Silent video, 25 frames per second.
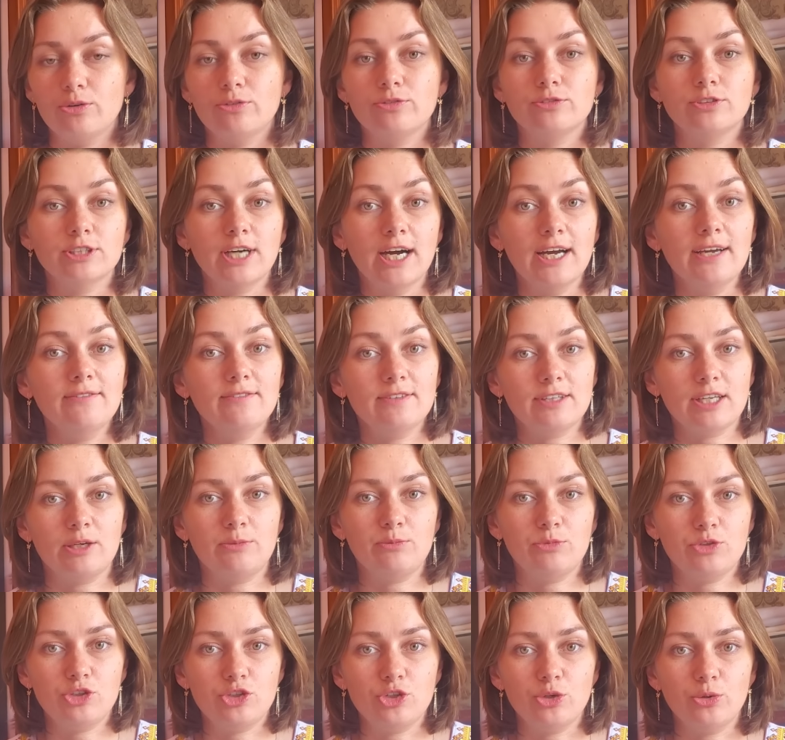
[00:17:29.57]
of
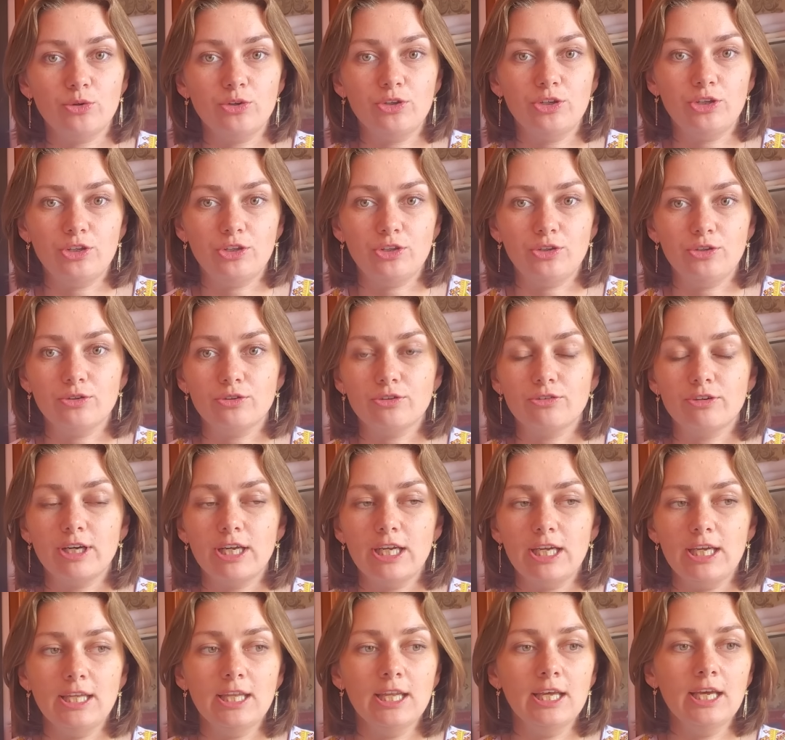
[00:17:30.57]
lifetime journey in
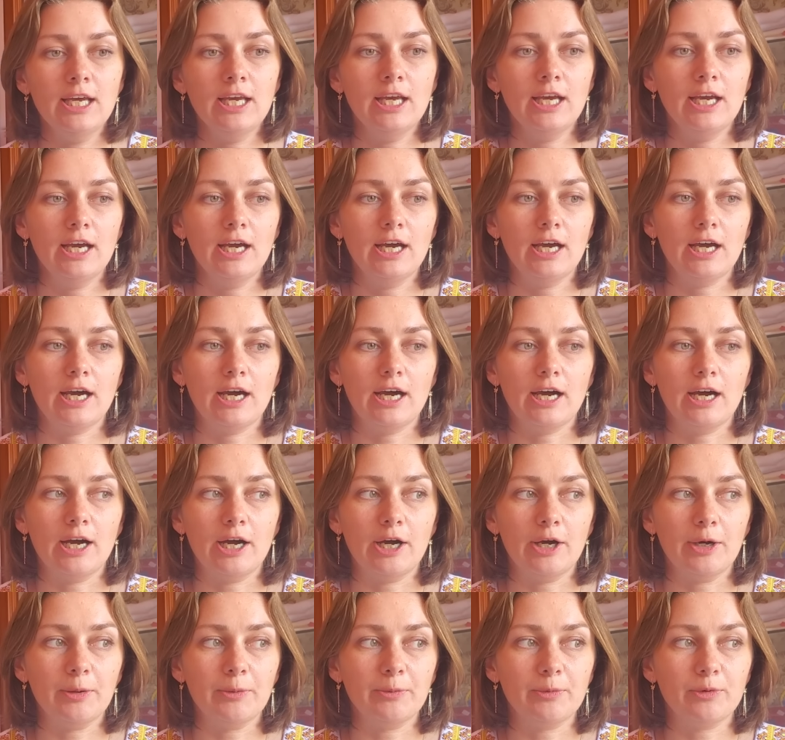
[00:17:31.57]
Ukraine
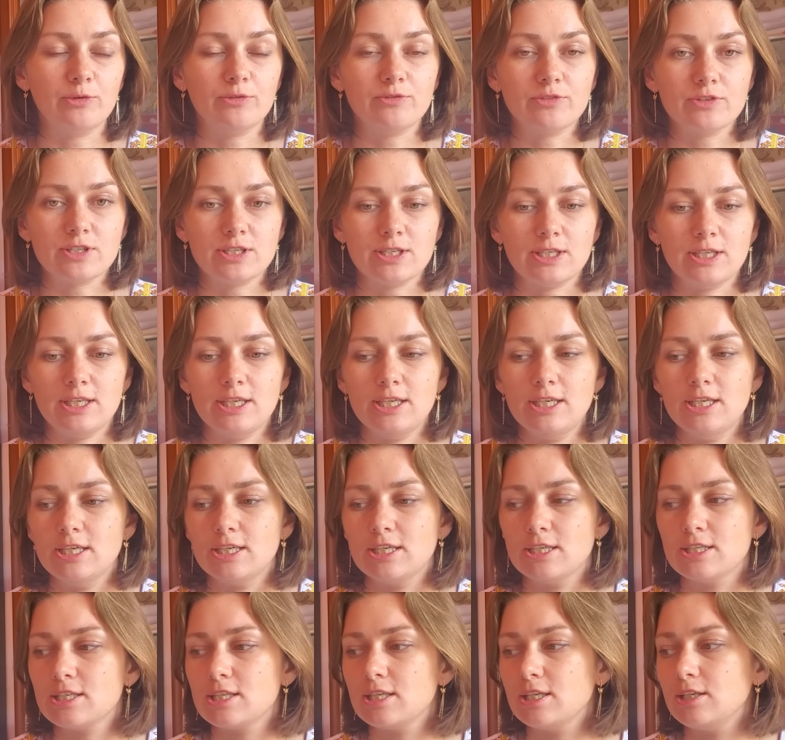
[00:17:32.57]
over the
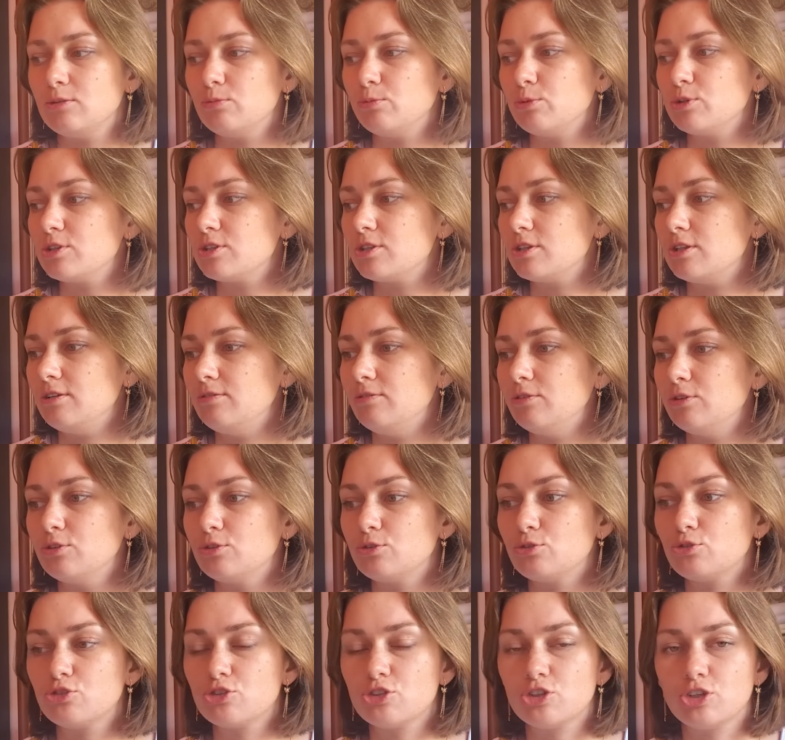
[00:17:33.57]
years. It was even
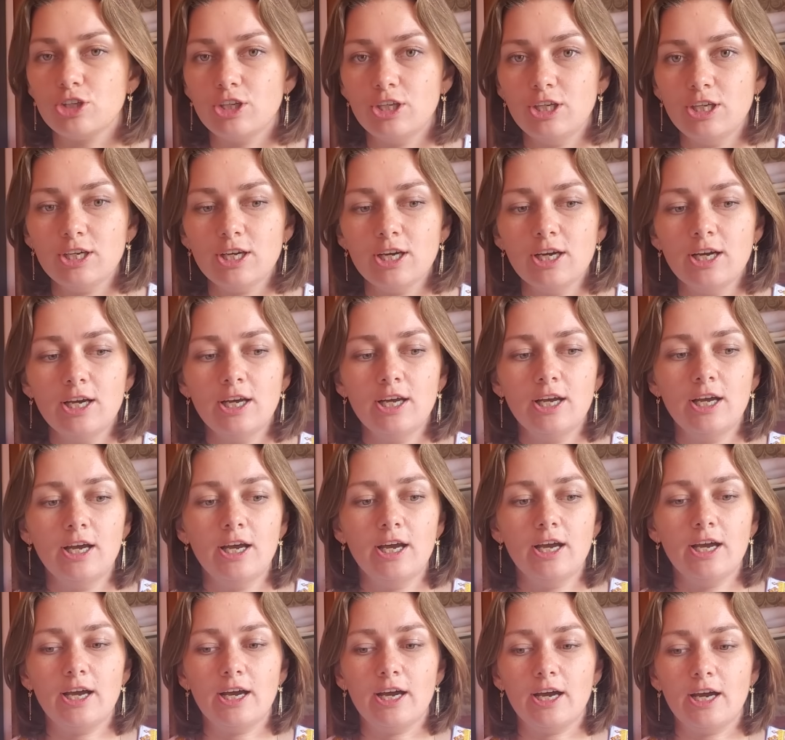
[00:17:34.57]
rushnik.
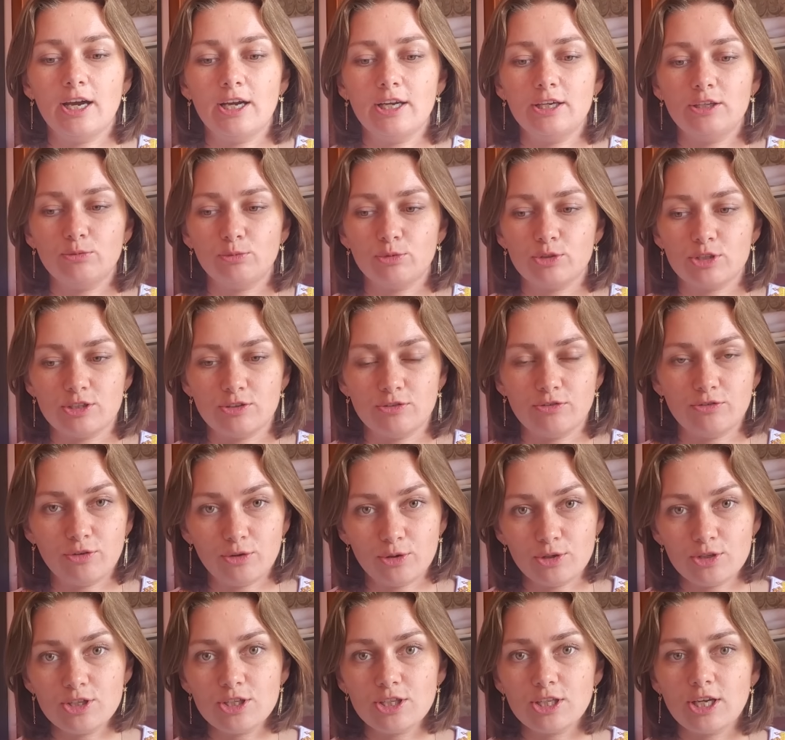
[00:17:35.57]
It was the
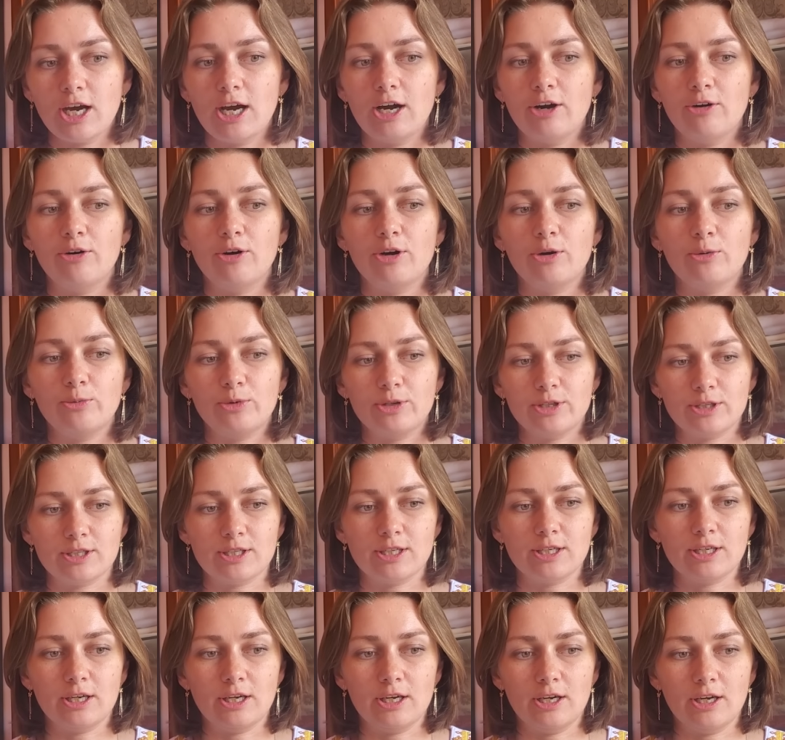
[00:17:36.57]
first tower when
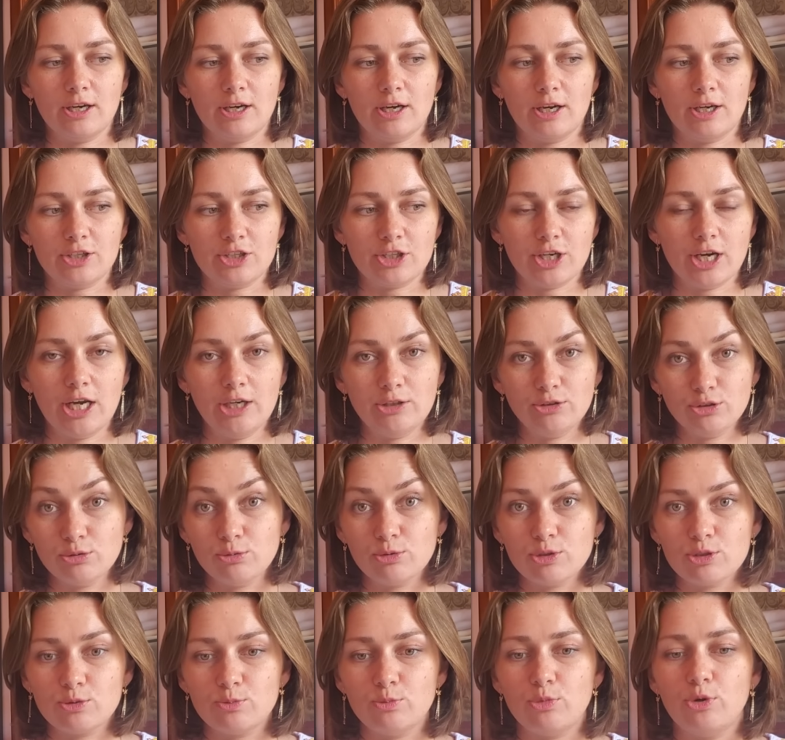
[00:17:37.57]
the child
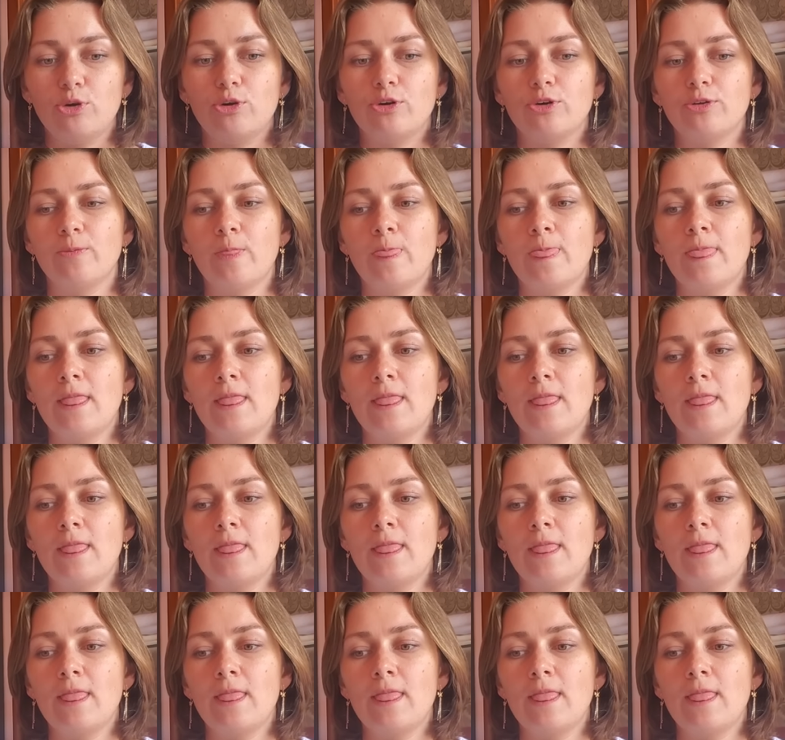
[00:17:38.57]
was born.